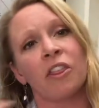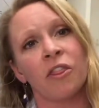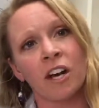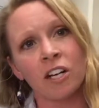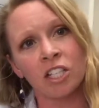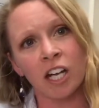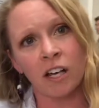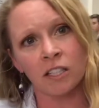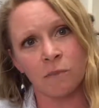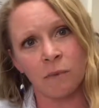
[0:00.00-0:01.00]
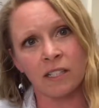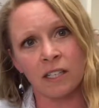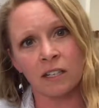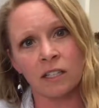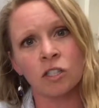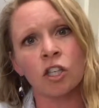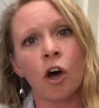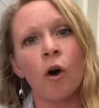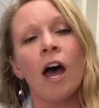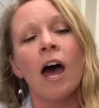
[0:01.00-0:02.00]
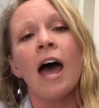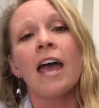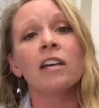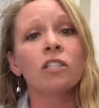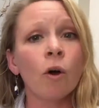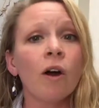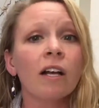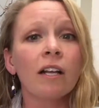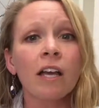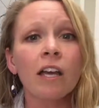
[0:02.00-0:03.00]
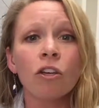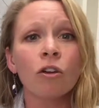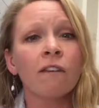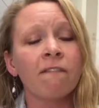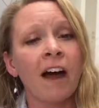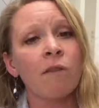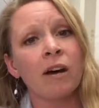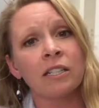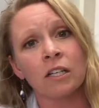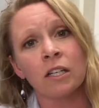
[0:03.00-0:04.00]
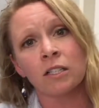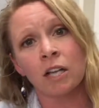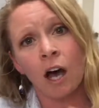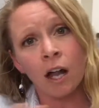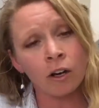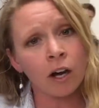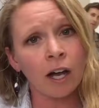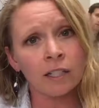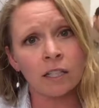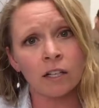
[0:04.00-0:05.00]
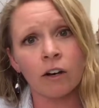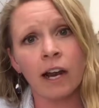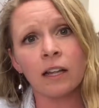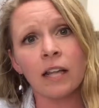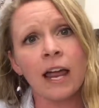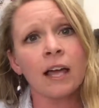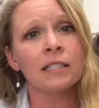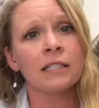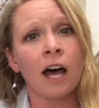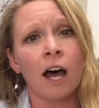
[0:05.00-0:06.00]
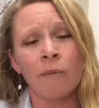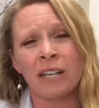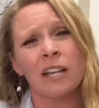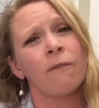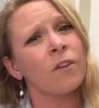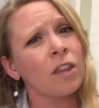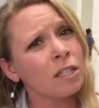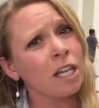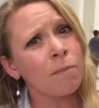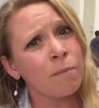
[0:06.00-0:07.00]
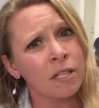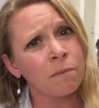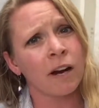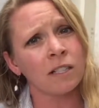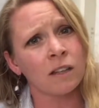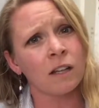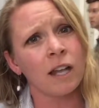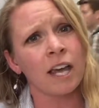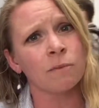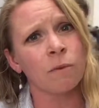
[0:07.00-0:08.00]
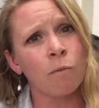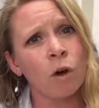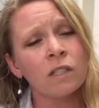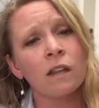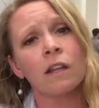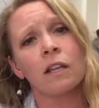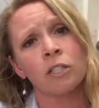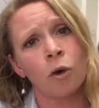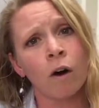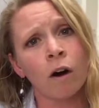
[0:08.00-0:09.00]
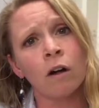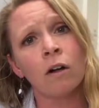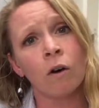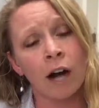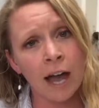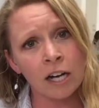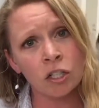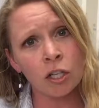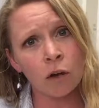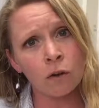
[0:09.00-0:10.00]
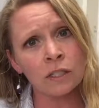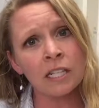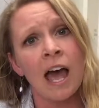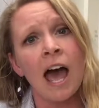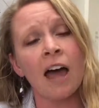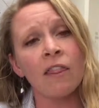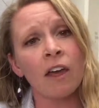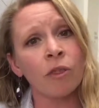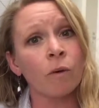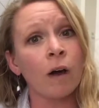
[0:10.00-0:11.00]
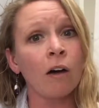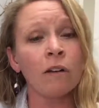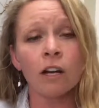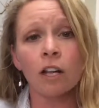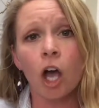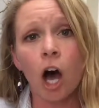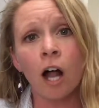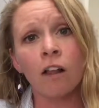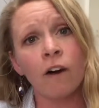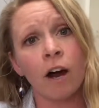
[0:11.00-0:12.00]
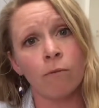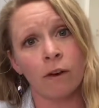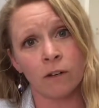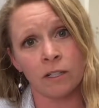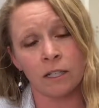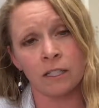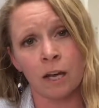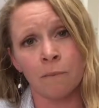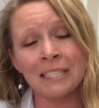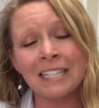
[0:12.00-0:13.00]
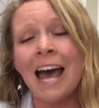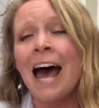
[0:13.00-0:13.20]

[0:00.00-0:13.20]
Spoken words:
thinner shelled species. And so historically, you could find mussels all across the Great Lakes, except for the deepest parts of the lakes, but most of the littoral or edge zones, and then throughout nearly all of our river systems.